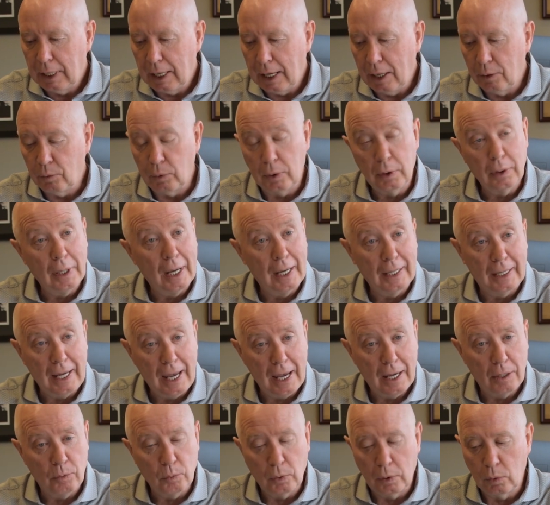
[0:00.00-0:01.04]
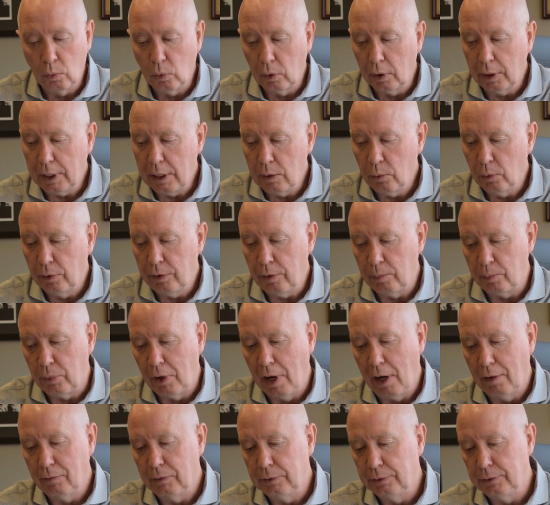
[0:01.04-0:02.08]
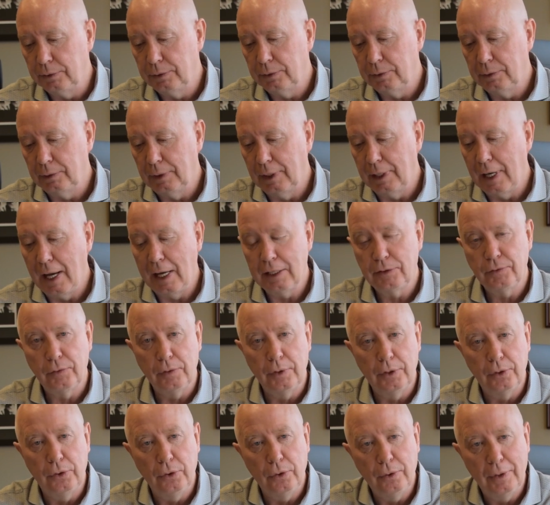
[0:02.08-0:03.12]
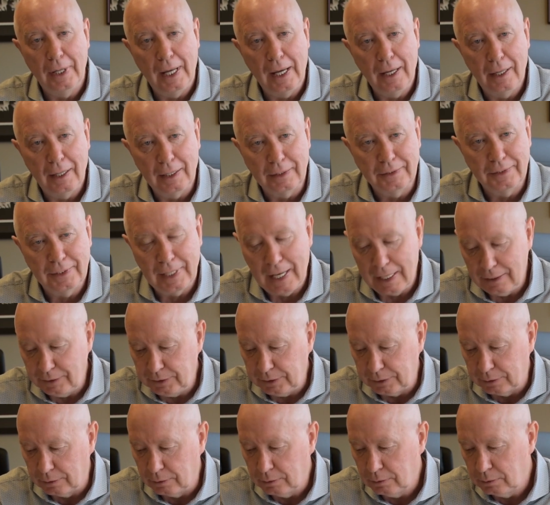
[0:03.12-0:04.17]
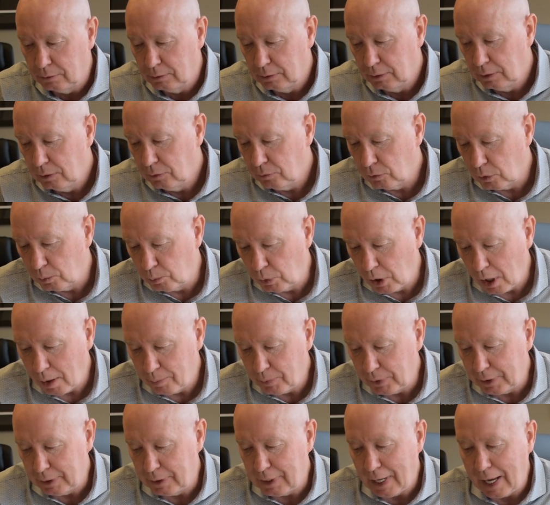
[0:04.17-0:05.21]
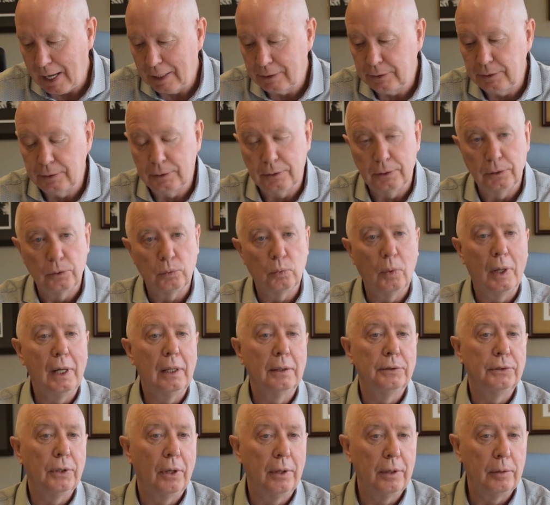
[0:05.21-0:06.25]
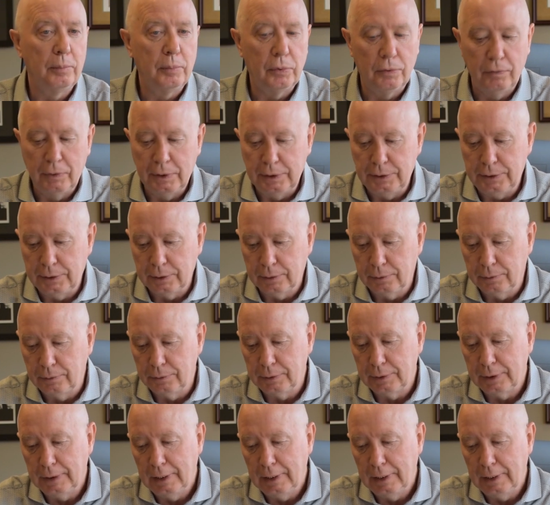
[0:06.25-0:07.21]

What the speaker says: We're working with the province and asked for the due date extension for property taxes as well as other provincial